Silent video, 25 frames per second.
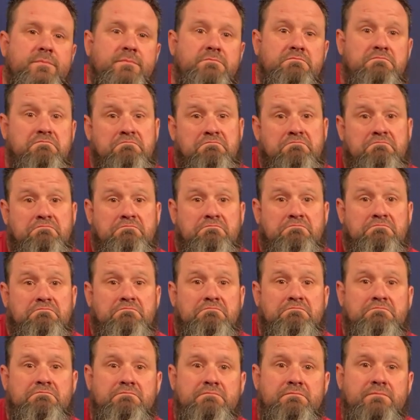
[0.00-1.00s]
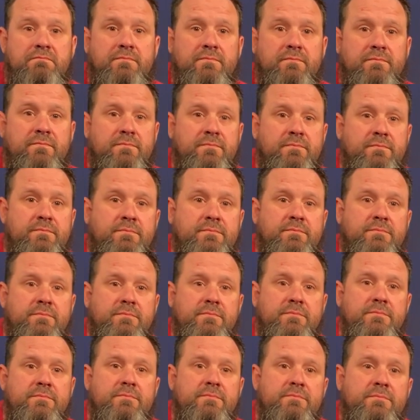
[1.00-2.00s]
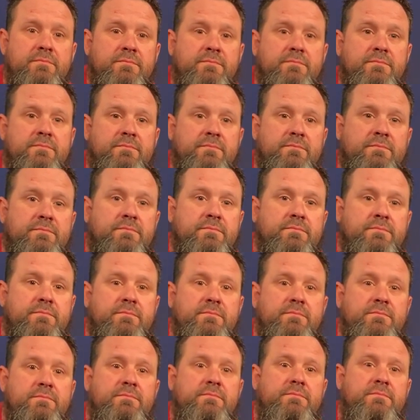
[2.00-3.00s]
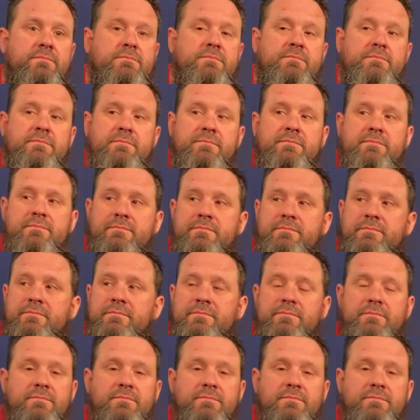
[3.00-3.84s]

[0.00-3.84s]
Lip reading: The person shown says nothing.